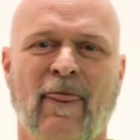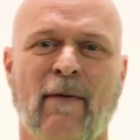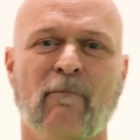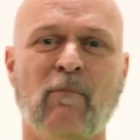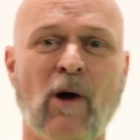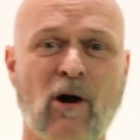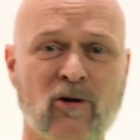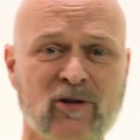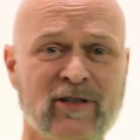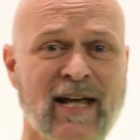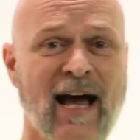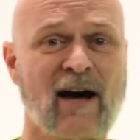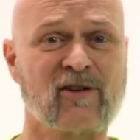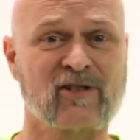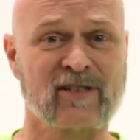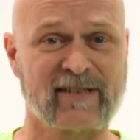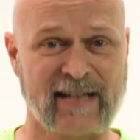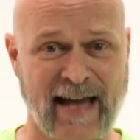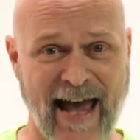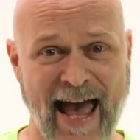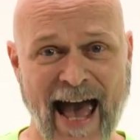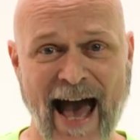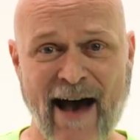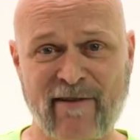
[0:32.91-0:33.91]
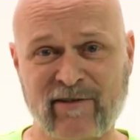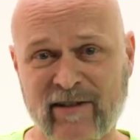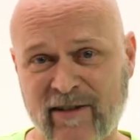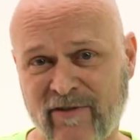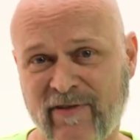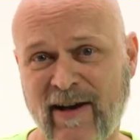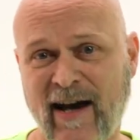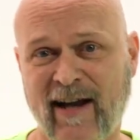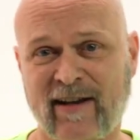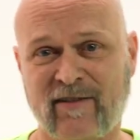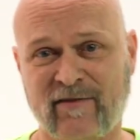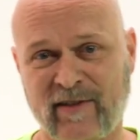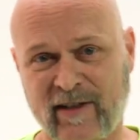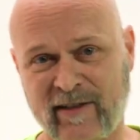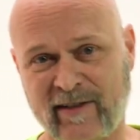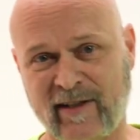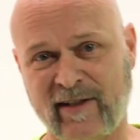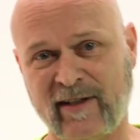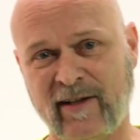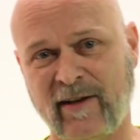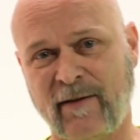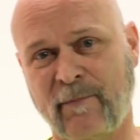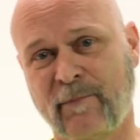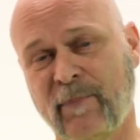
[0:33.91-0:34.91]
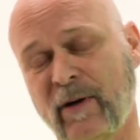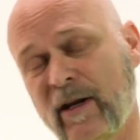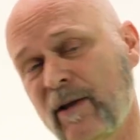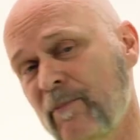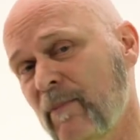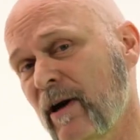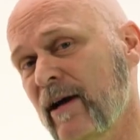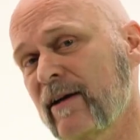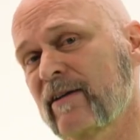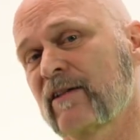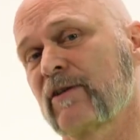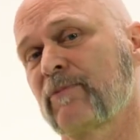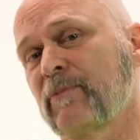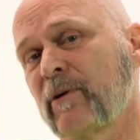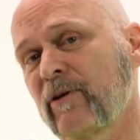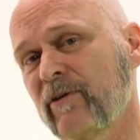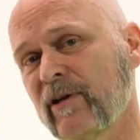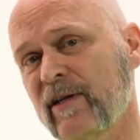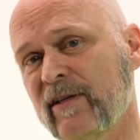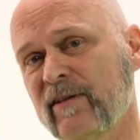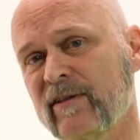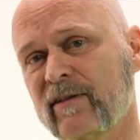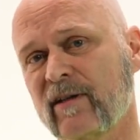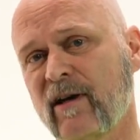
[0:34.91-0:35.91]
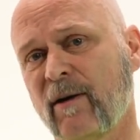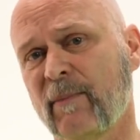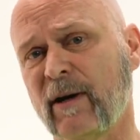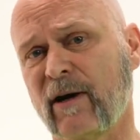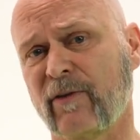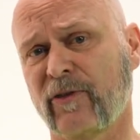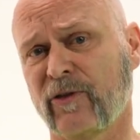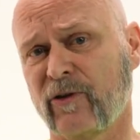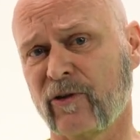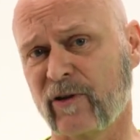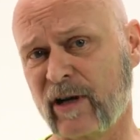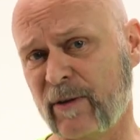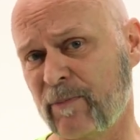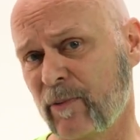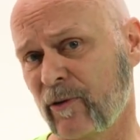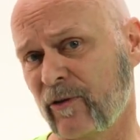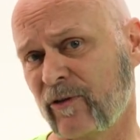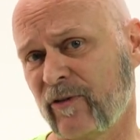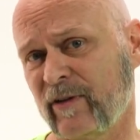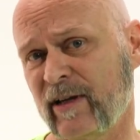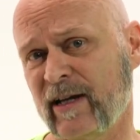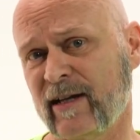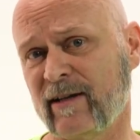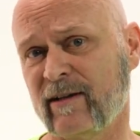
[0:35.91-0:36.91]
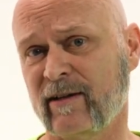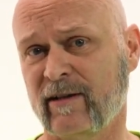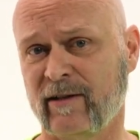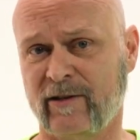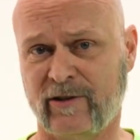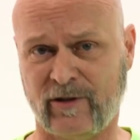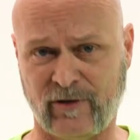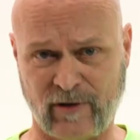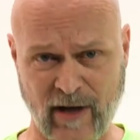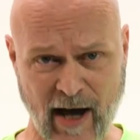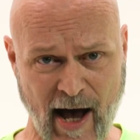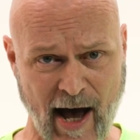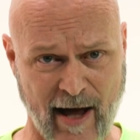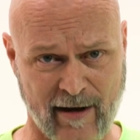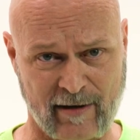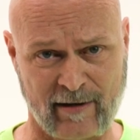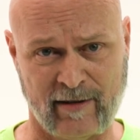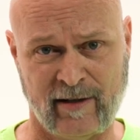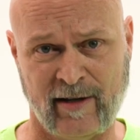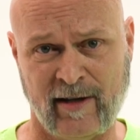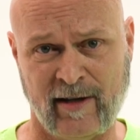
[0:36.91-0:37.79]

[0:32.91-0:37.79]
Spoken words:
Most houses have enough attic venting, but in my experience, about 30% do not.